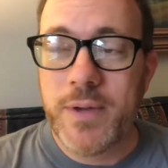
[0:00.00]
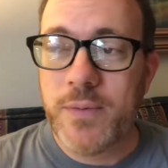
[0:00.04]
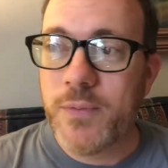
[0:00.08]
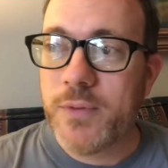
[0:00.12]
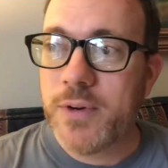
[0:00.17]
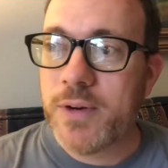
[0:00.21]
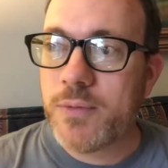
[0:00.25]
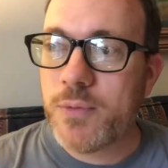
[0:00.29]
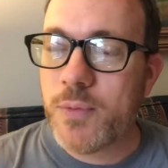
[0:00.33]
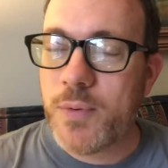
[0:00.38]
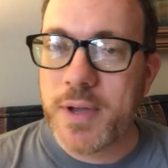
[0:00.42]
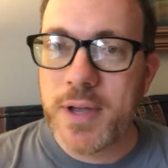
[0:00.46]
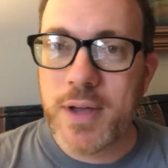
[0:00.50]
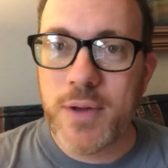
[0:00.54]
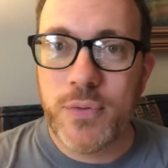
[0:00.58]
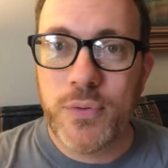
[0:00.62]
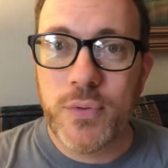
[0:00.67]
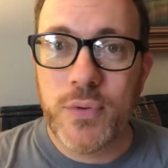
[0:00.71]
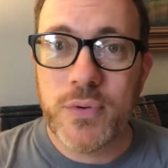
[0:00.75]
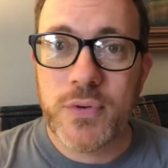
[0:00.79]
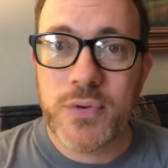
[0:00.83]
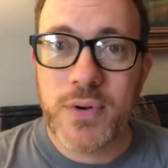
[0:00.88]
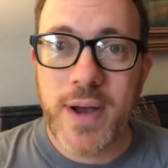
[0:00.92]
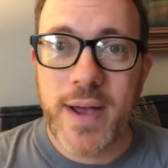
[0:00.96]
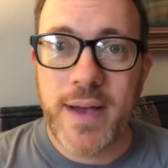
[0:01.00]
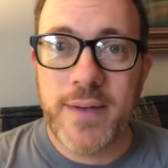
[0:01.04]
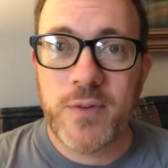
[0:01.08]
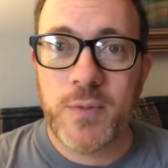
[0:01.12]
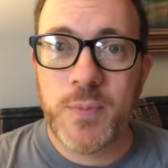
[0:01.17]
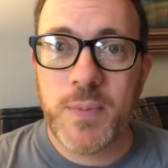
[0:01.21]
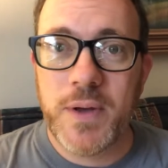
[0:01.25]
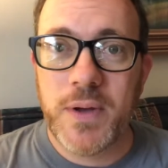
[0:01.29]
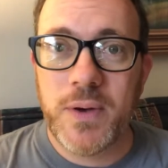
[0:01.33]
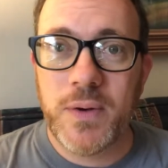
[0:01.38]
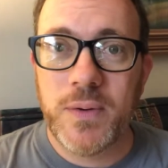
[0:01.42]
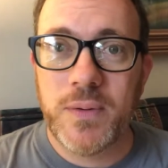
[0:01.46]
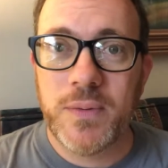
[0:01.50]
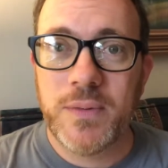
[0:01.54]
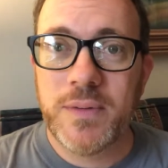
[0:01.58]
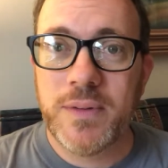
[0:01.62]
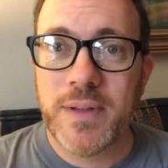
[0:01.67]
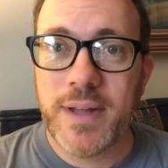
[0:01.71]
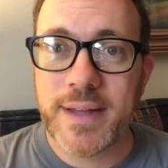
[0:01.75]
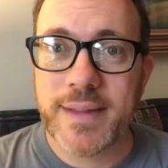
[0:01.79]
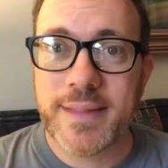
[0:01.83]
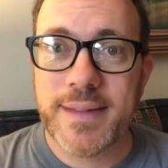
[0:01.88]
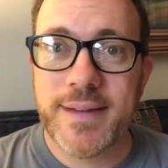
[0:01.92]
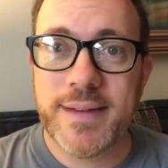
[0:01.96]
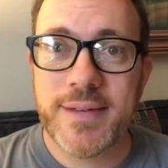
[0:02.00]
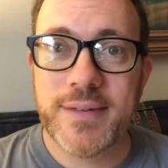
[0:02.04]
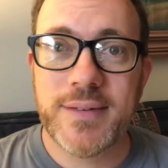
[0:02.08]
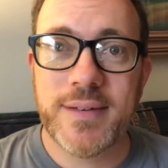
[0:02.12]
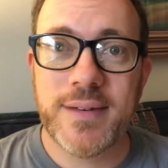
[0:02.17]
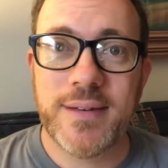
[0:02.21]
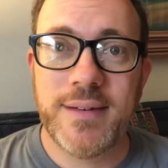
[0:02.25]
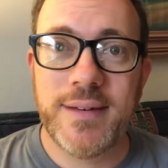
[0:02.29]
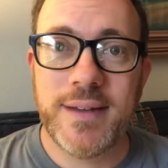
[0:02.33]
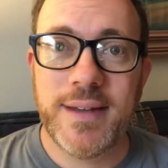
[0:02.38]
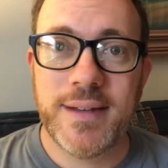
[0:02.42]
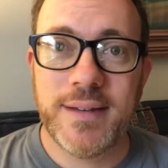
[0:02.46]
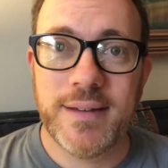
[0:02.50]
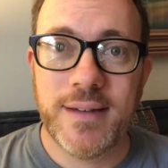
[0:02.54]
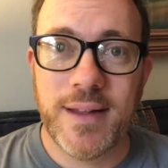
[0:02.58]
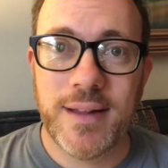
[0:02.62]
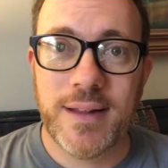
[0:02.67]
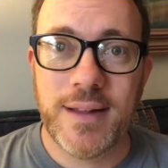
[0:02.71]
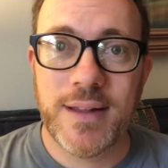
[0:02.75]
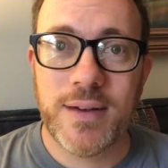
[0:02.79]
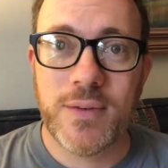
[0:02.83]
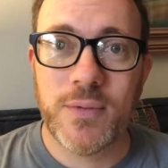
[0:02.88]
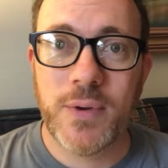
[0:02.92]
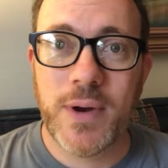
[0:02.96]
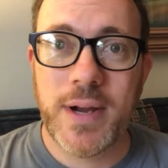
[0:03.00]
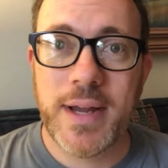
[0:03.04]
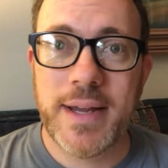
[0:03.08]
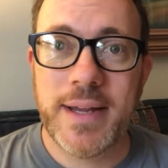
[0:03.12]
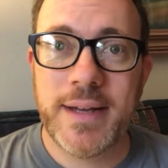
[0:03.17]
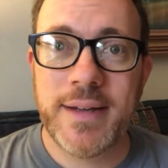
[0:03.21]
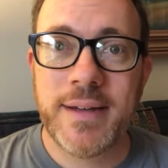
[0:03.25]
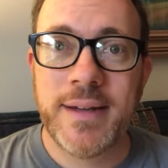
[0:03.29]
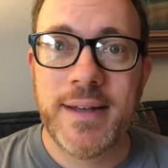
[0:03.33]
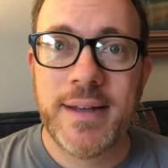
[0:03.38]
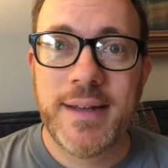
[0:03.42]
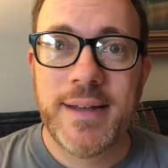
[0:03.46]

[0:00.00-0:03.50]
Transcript: Whenever we go through a dry spell like this and not a lot of rain,